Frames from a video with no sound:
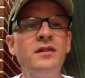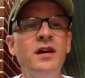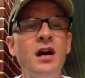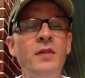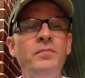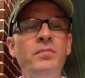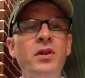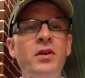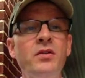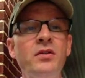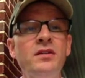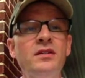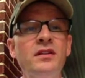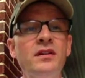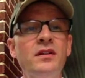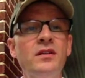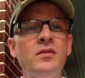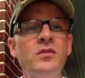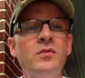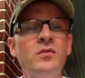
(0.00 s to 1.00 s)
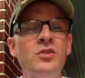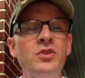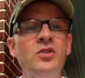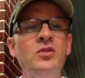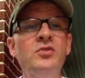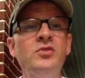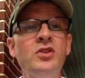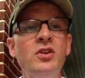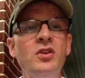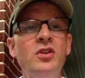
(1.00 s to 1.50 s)
upload it to
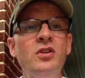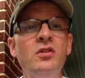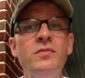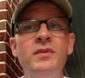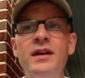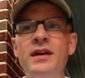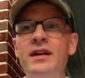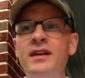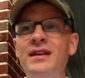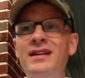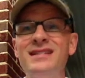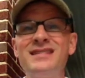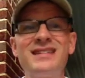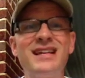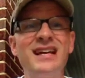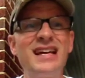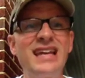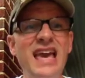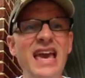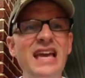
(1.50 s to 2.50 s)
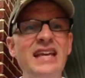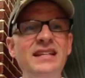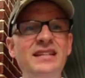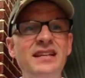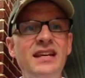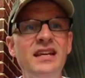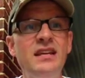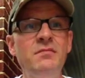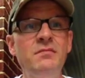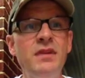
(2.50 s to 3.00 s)
YouTube and it's like
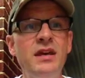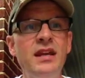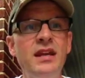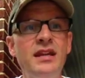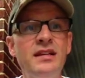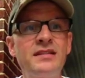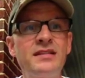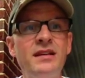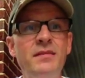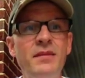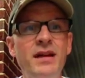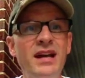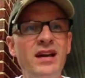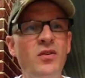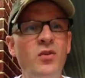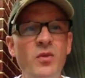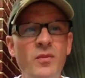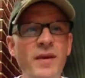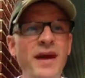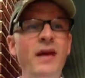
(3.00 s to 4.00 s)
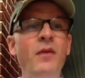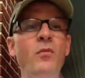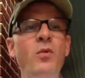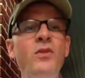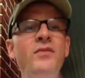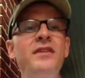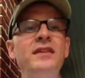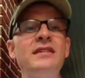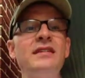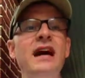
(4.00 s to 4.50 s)
18 minutes, I'm like going, man,
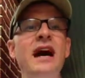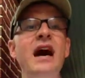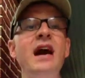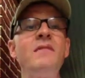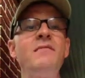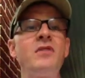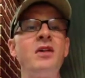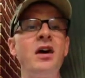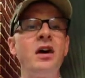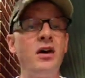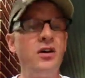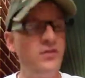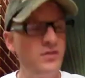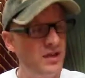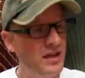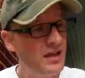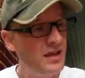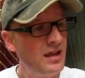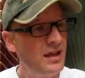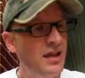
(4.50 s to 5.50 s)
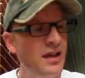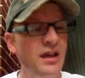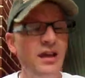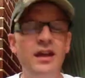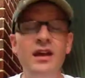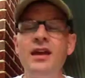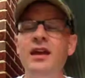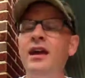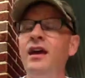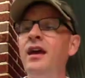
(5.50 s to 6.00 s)
where'd the time go?
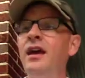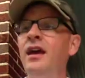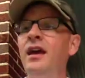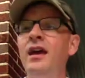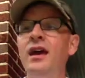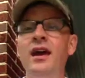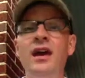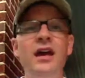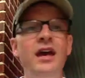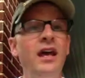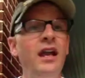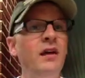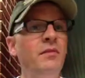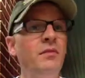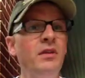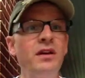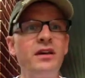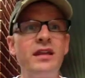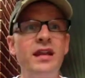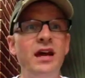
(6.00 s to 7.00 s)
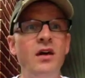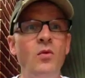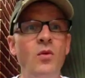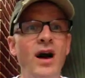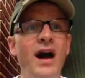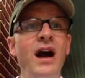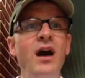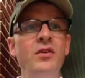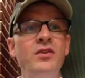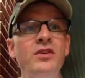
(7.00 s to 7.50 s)
And I'm looking at,
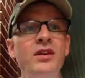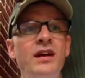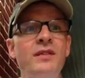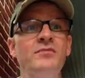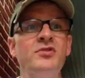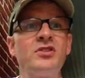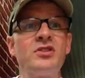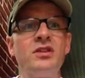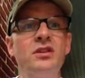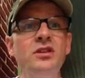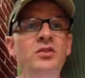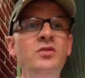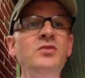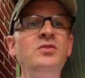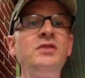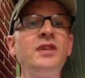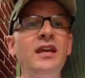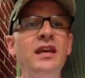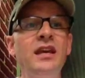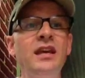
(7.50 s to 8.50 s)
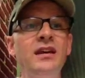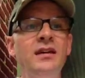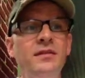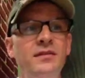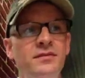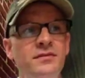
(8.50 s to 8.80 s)
wow, you know, I'm just losing